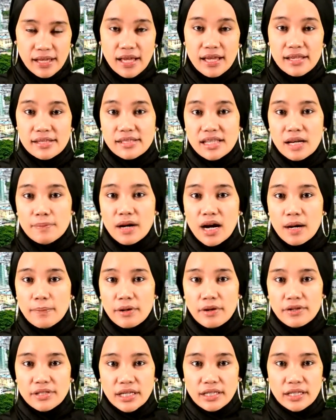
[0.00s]
Sabah
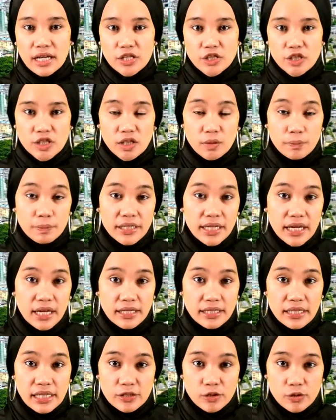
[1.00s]
Barisan Nasional
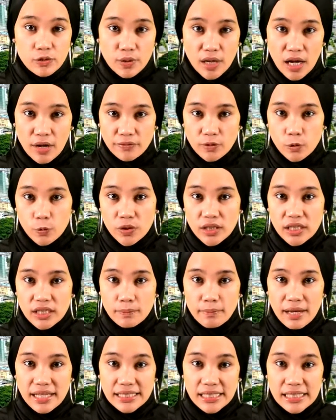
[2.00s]
BN needs to have the winning
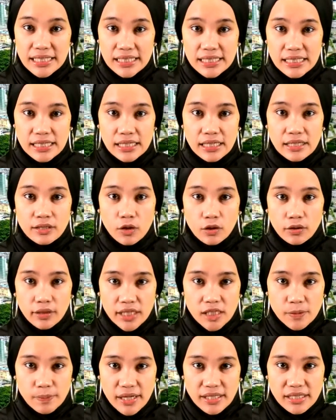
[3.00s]
mentality in all
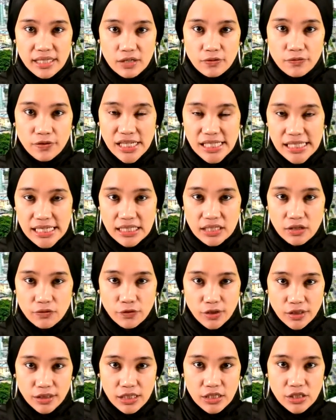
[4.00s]
aspects in facing the
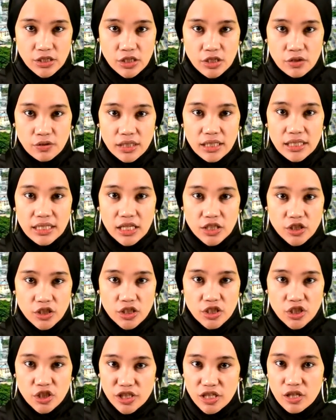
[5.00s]
14th general
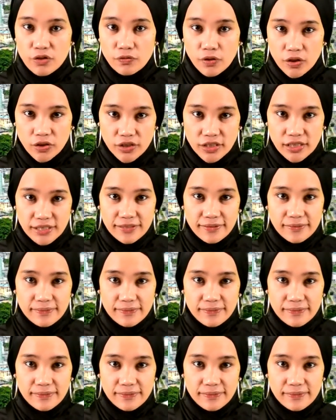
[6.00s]
election GE14.